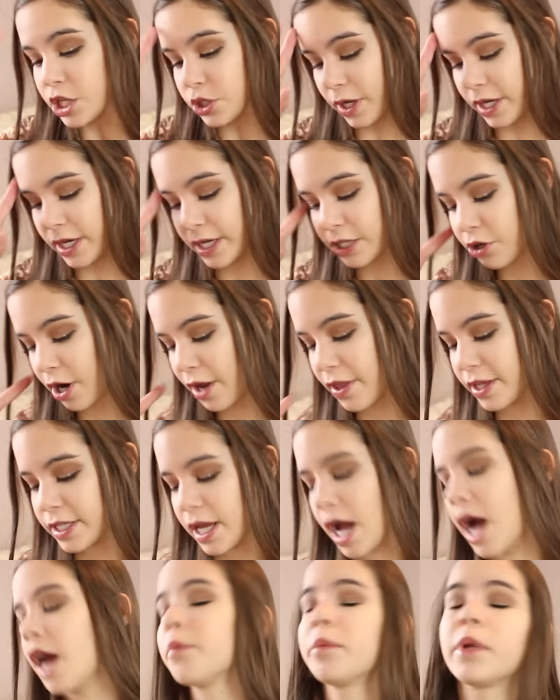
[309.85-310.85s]
So I didn't try
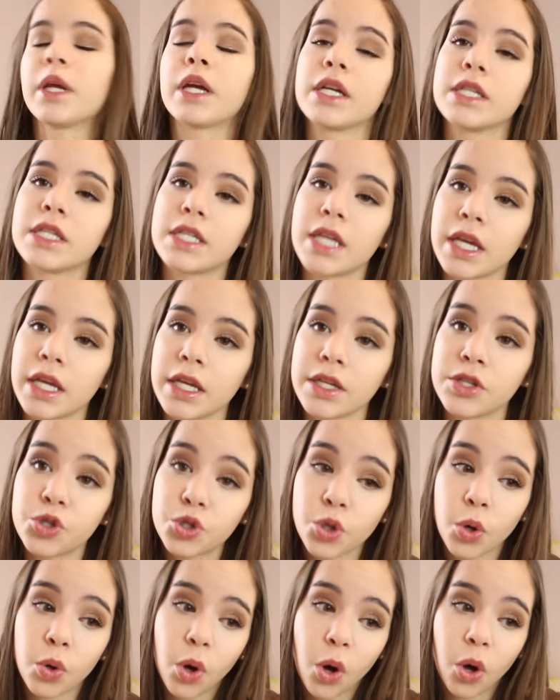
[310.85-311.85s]
this on because like
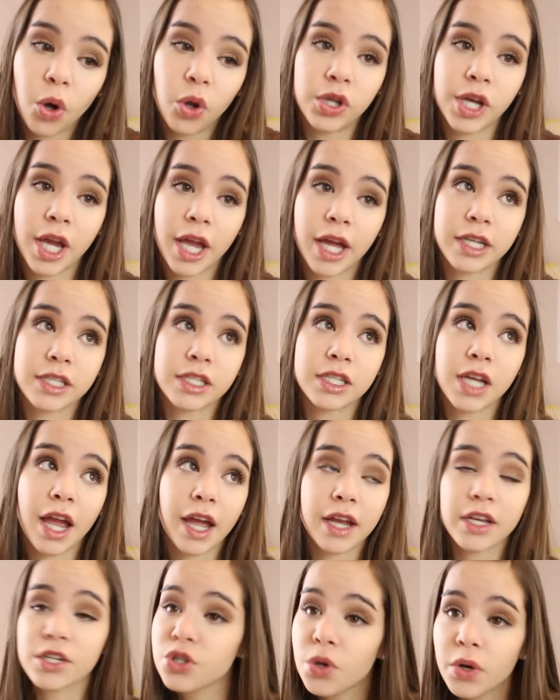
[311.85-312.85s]
it's so cold and I
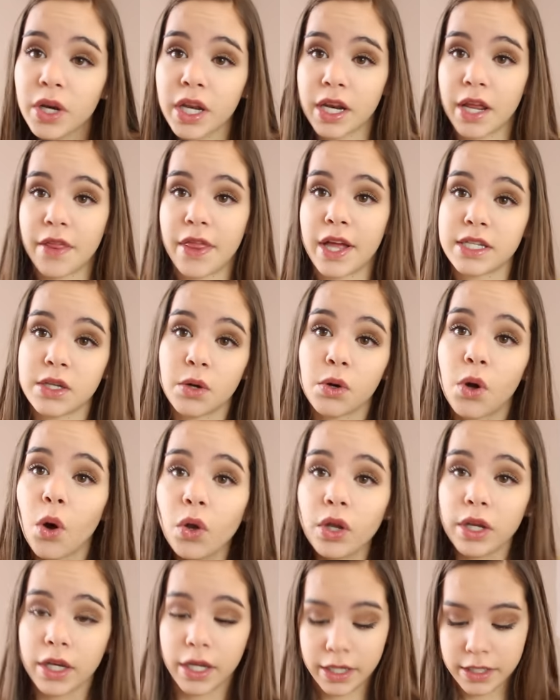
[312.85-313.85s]
had a snow day That's how
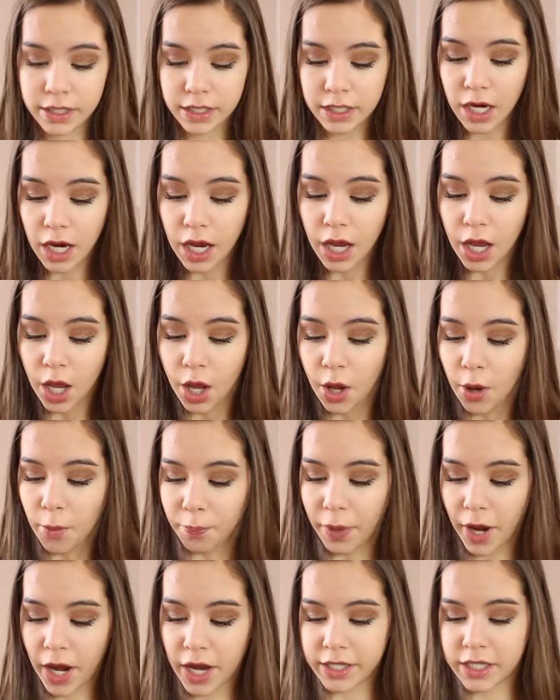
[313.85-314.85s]
cold it is.
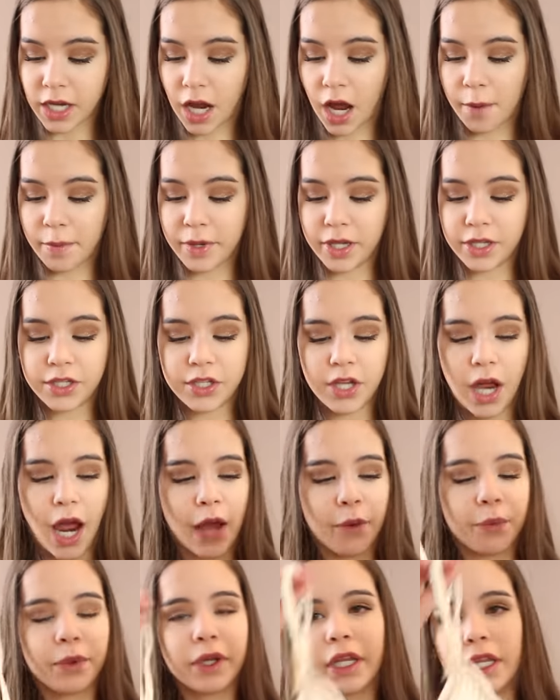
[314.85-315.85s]
But um, it's
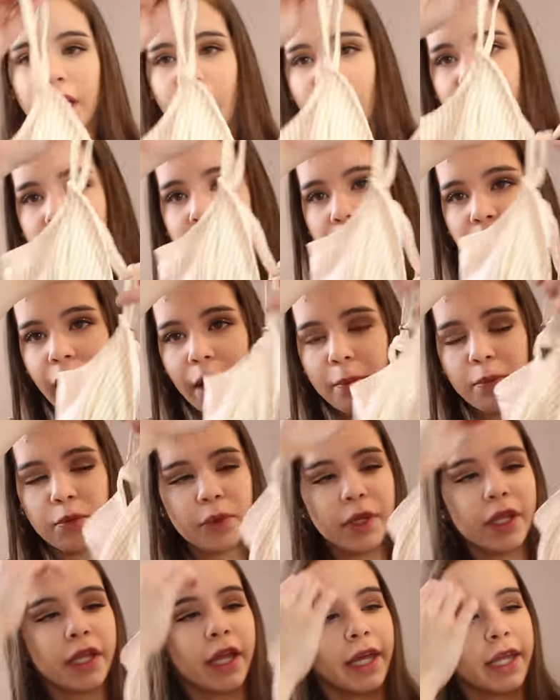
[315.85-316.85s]
I really love, I've
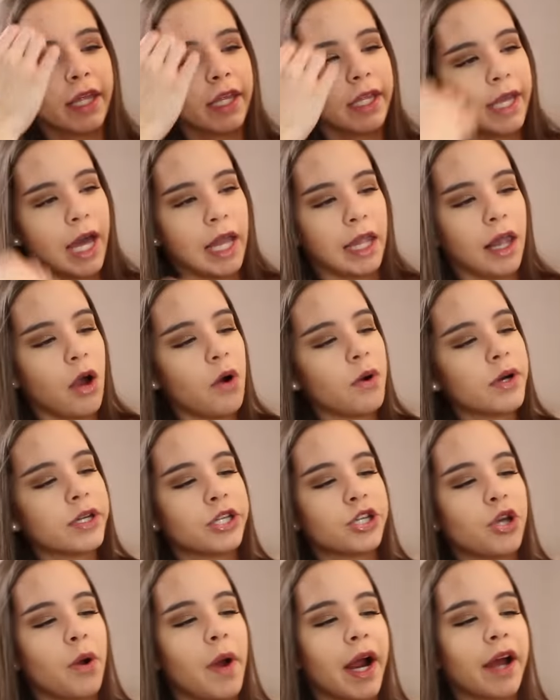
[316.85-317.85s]
been really liking yellow.
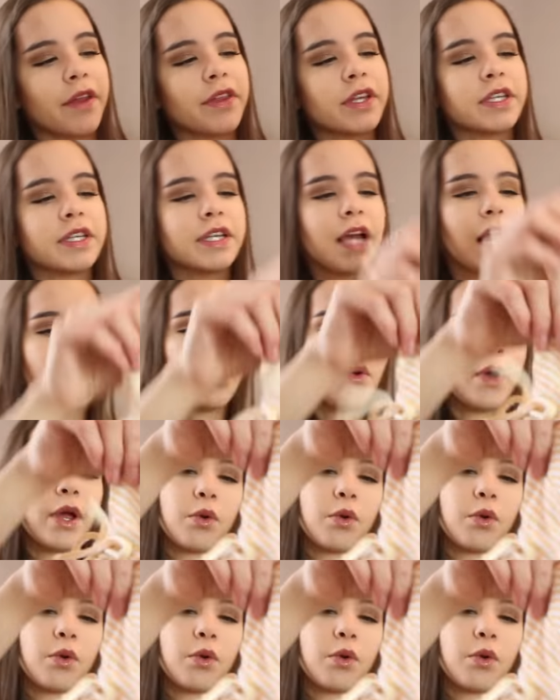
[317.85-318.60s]
So I got this yellow